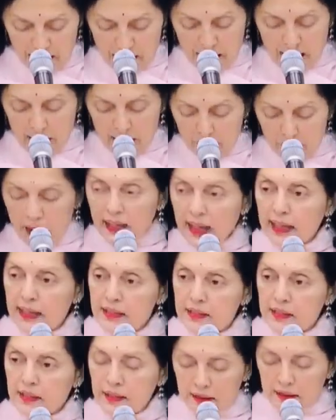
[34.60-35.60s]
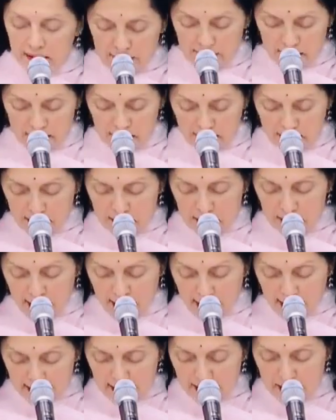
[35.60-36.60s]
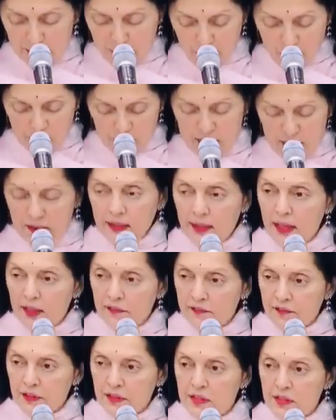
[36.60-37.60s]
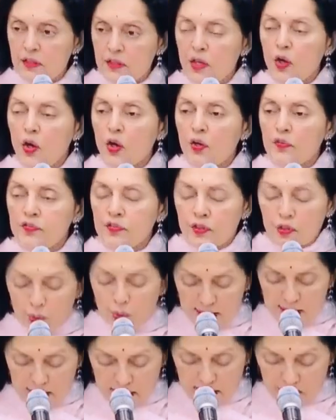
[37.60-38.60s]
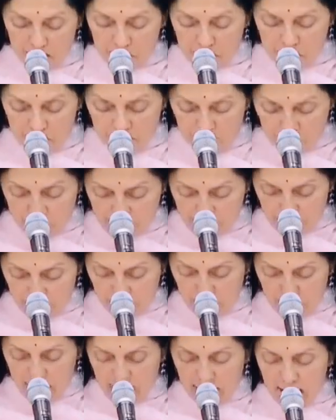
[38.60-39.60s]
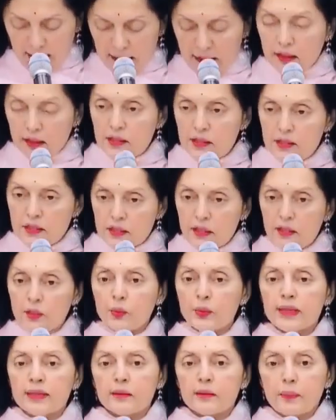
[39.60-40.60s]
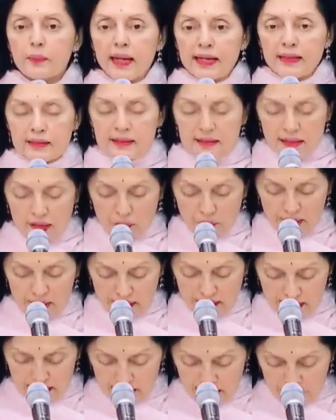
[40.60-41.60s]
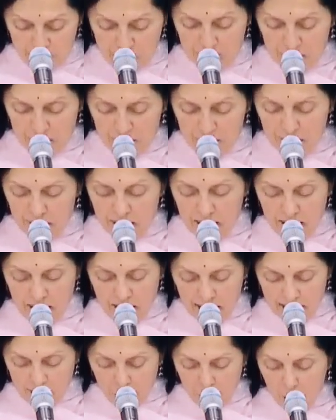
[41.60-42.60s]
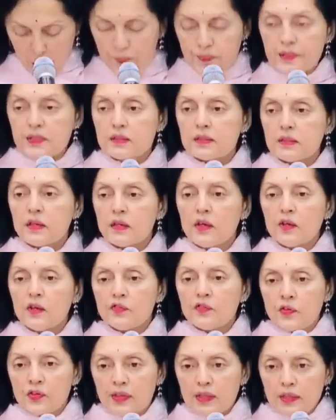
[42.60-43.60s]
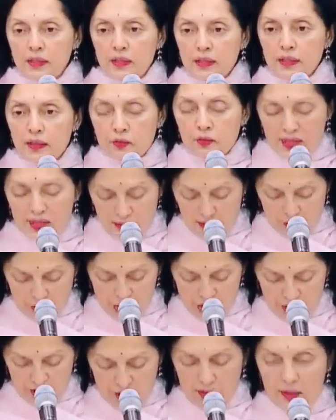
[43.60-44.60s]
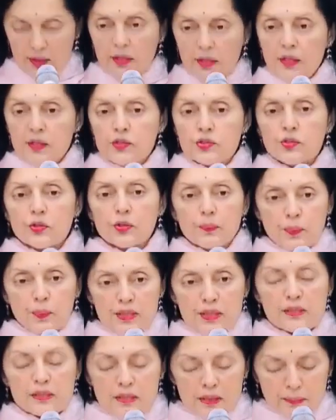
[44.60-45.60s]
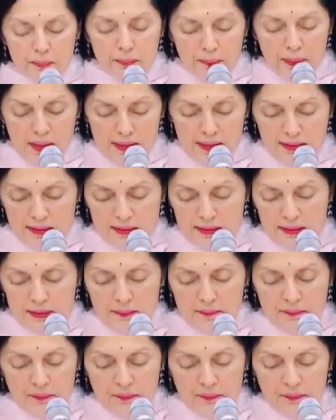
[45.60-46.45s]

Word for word: I will add here that India has supported the efforts of the U N Secretary-General in continuing the Black Sea Grain Initiative and hopes for an early resolution to the present impasse.